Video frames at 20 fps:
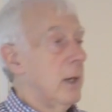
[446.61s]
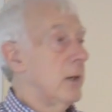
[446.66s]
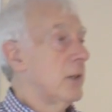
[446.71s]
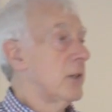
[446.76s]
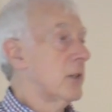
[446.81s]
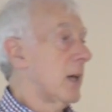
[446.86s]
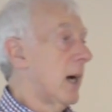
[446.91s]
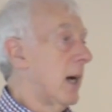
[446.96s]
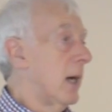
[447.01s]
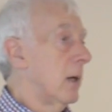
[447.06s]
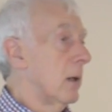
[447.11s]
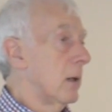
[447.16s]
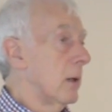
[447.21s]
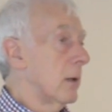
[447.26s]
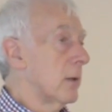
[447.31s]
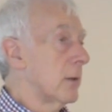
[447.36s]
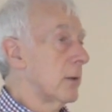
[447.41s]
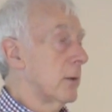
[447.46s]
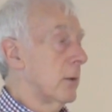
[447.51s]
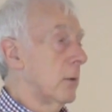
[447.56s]

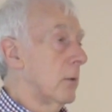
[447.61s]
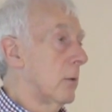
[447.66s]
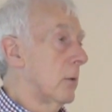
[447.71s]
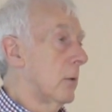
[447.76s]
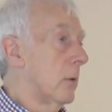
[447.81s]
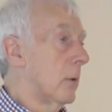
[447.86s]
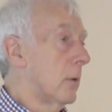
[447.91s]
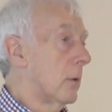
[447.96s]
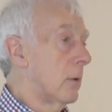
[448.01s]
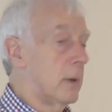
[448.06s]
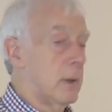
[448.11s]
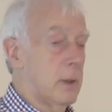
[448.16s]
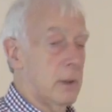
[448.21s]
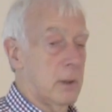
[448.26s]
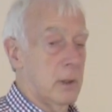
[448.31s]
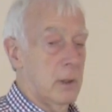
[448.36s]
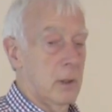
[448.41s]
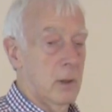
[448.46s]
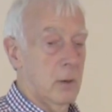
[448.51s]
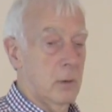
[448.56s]
scales
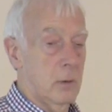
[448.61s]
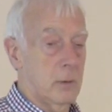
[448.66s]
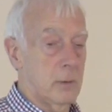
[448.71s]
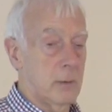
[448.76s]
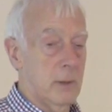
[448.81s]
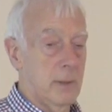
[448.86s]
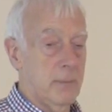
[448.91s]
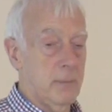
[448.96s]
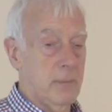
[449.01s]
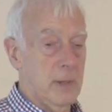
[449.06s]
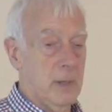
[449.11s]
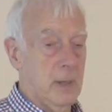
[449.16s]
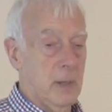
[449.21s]
or